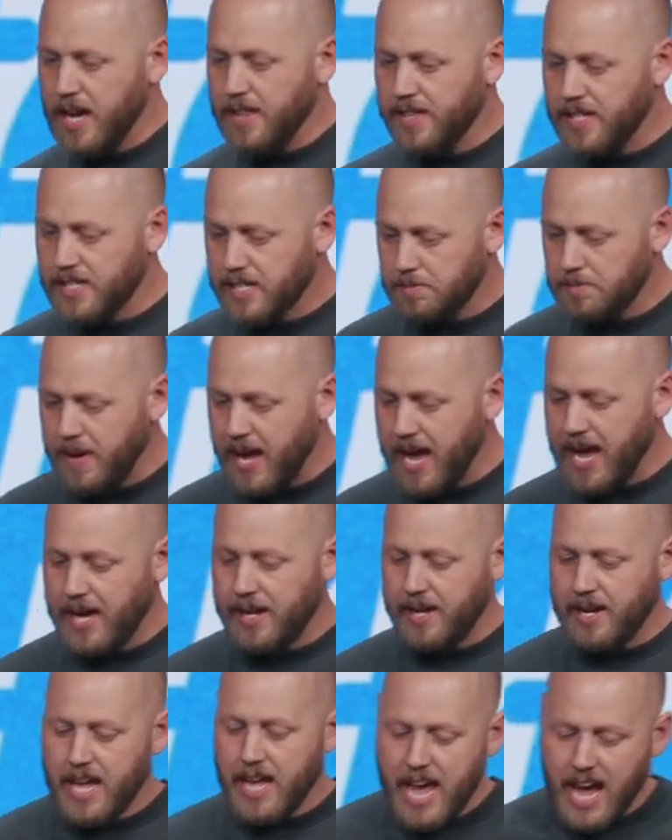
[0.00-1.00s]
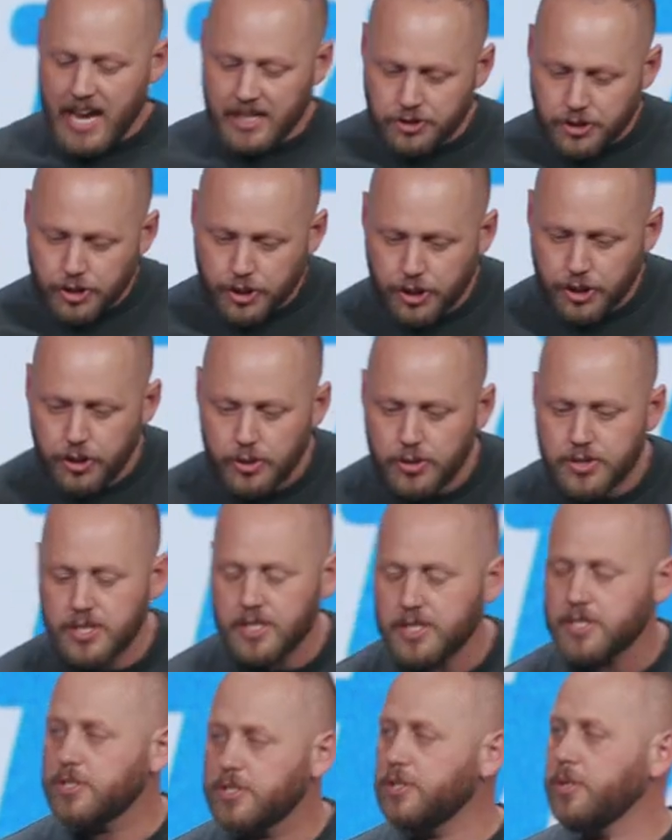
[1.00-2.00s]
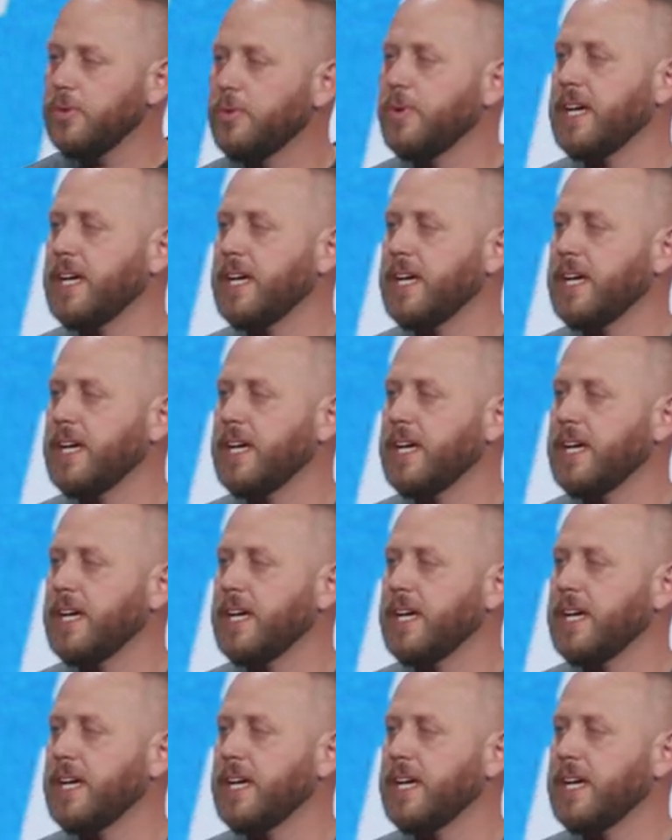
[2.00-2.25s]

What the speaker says: this man and chooses to